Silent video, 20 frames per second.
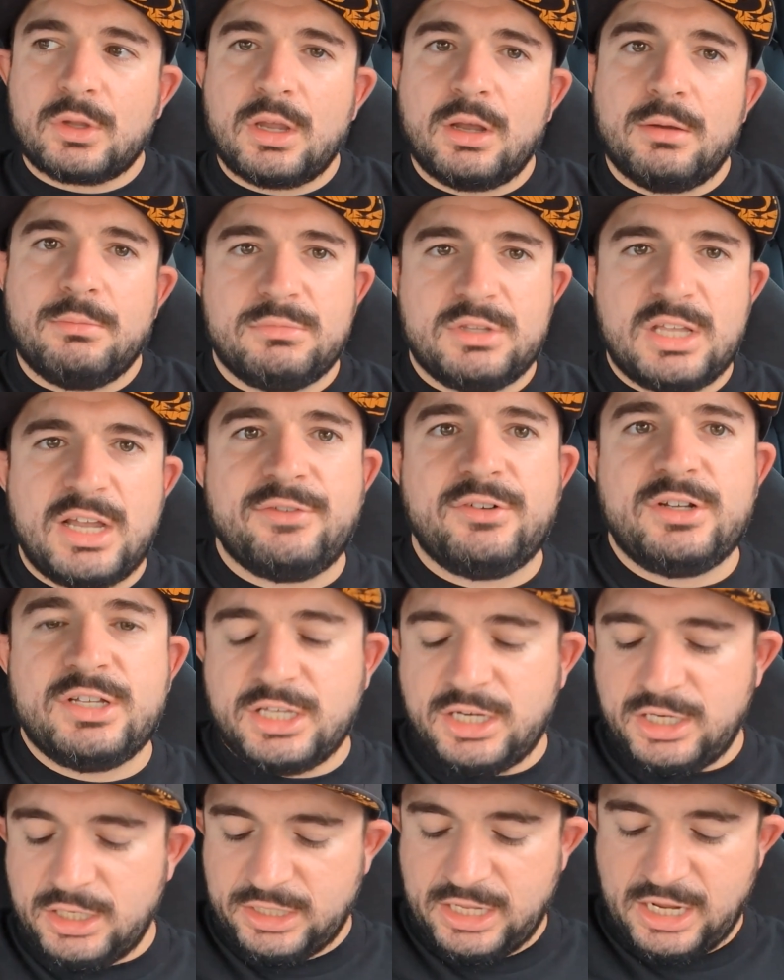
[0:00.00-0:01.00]
I'm definitely
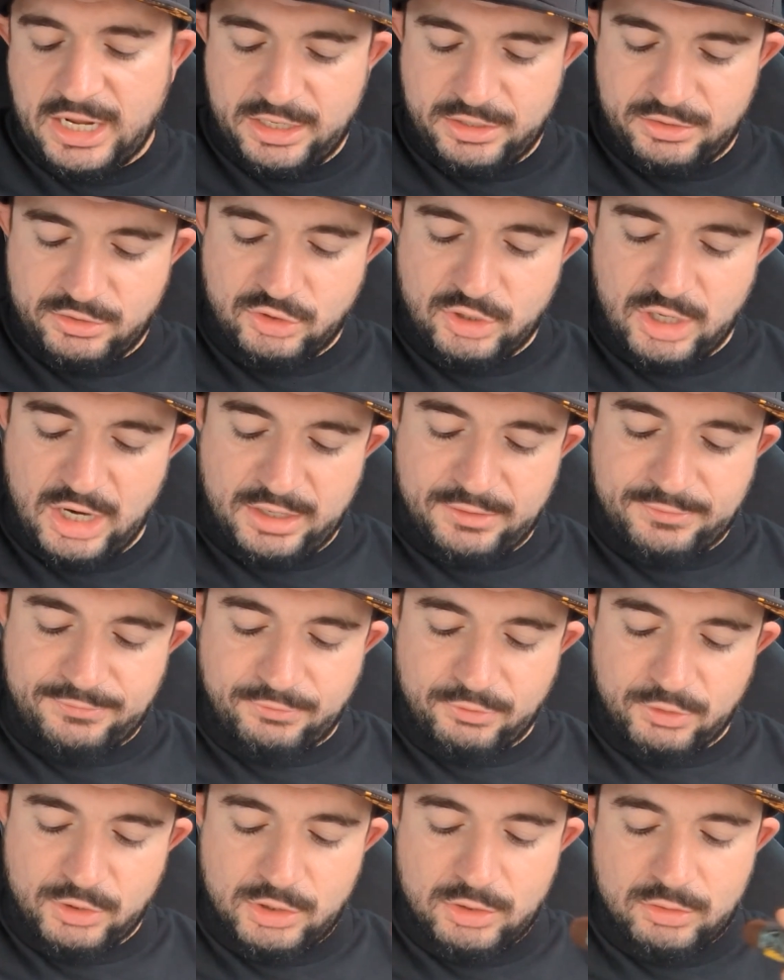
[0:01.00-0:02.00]
getting that dried
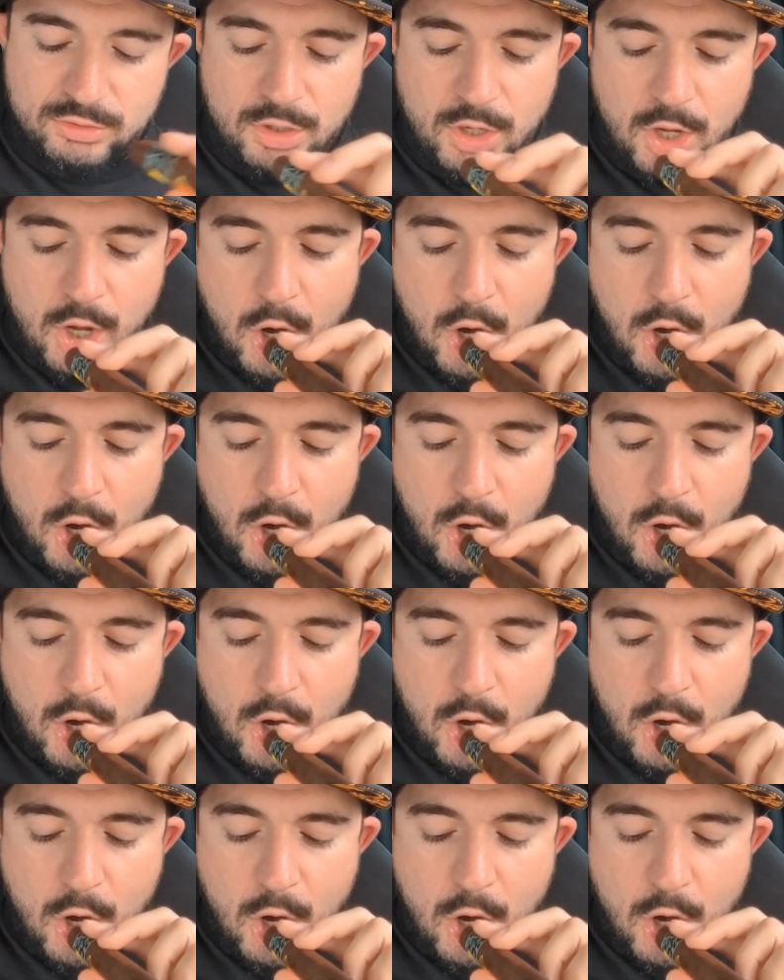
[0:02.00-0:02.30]
fruit.